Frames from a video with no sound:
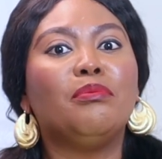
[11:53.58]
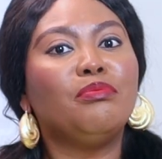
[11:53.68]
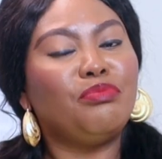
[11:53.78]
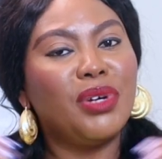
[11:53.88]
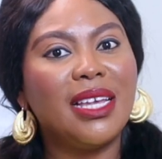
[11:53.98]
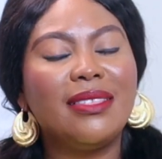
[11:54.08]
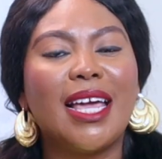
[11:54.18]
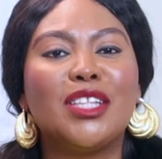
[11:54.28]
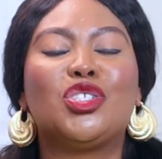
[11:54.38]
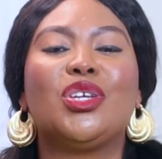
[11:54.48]
bringing
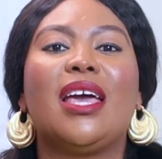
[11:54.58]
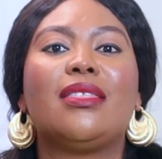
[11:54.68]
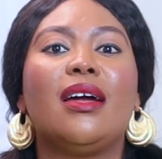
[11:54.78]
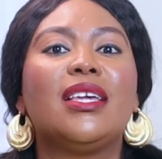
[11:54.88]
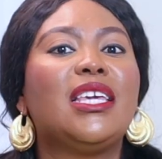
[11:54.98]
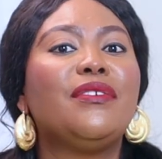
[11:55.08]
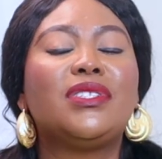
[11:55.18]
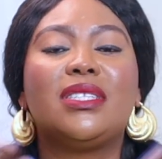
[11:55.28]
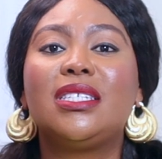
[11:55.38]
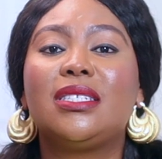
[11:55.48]
that together
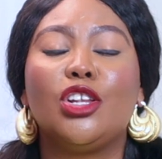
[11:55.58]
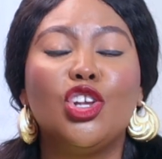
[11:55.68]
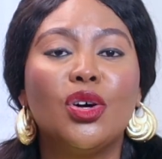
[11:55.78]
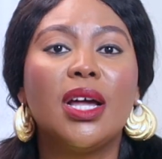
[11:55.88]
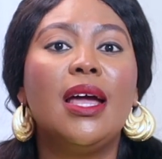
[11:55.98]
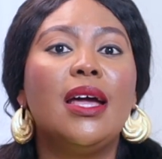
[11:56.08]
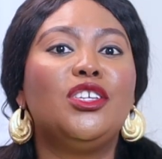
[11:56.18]
gives this look,